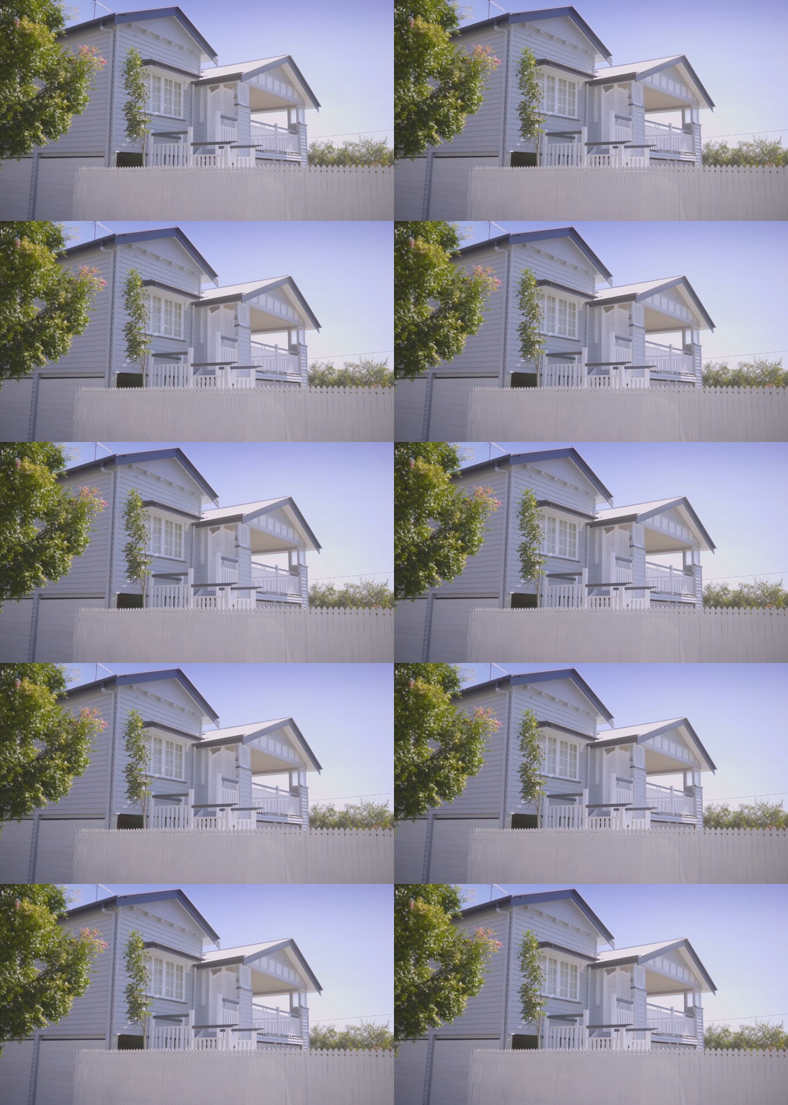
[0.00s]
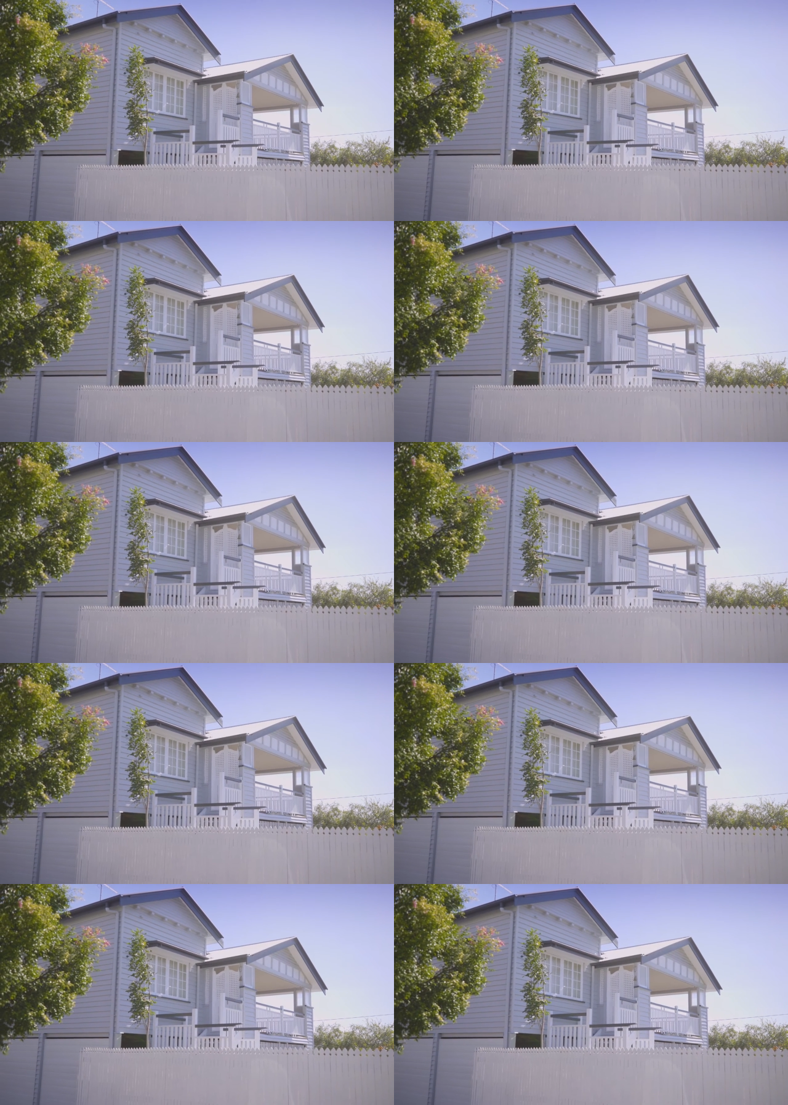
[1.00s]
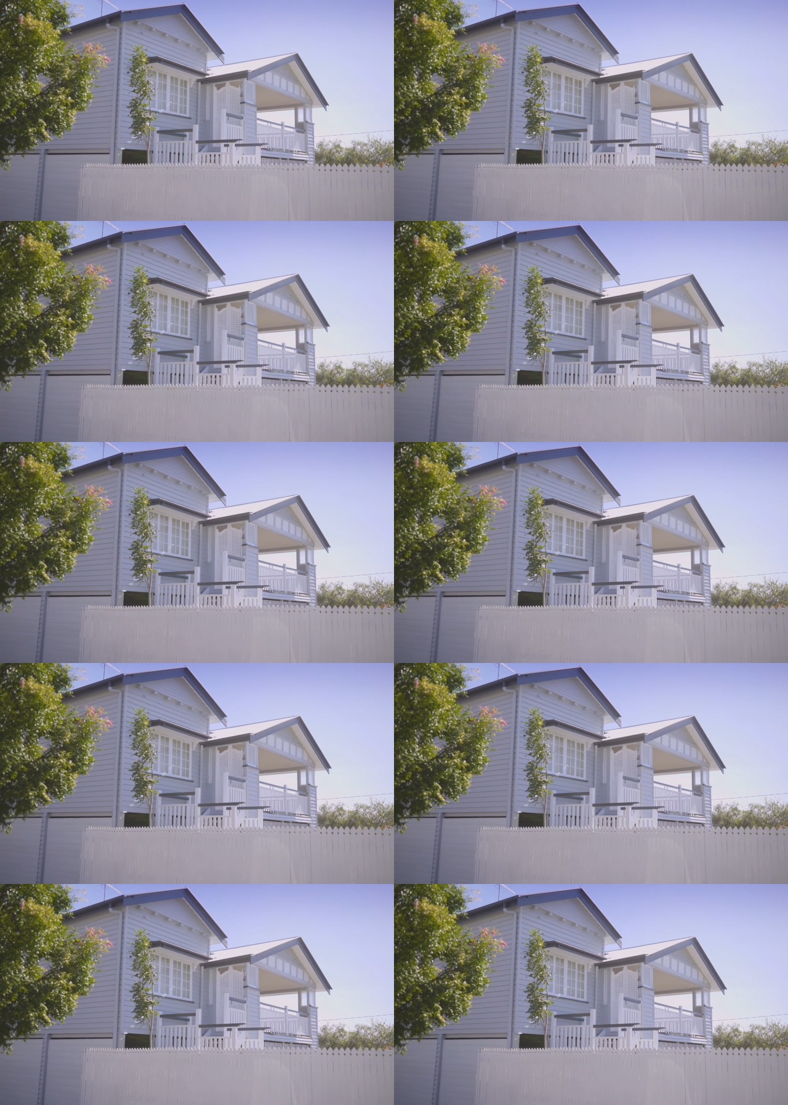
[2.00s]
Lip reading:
[unreadable: no face in view]